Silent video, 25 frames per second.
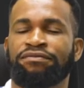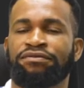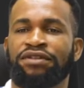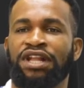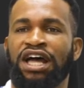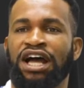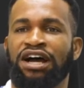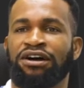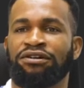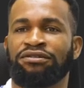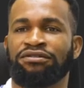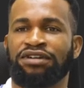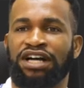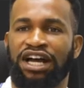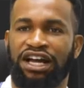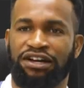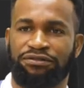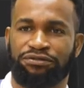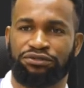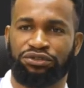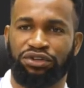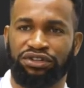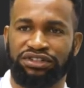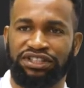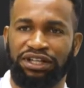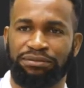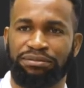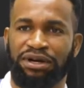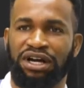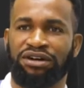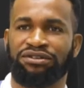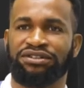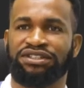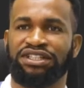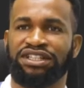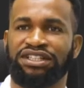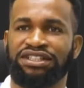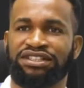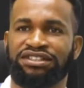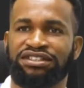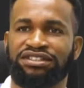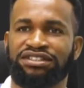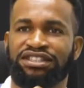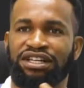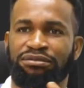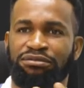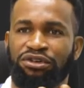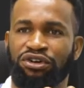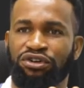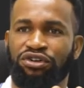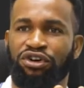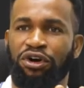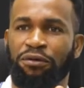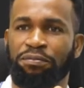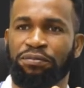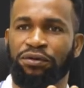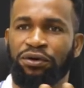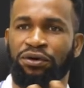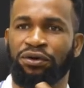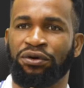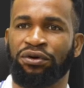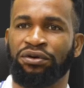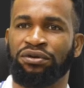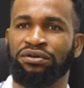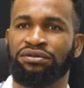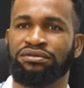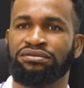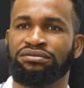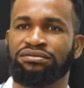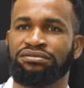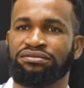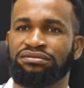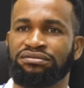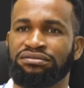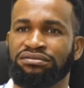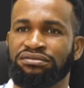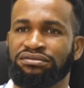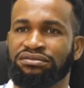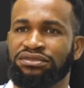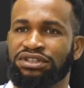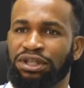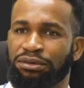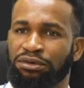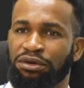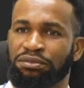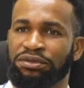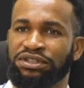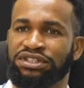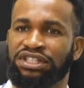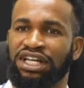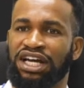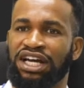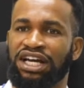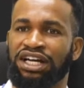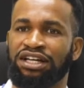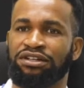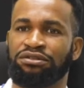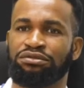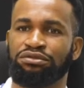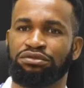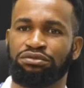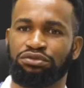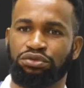Now, I have talked about this thermocouple, thermometer,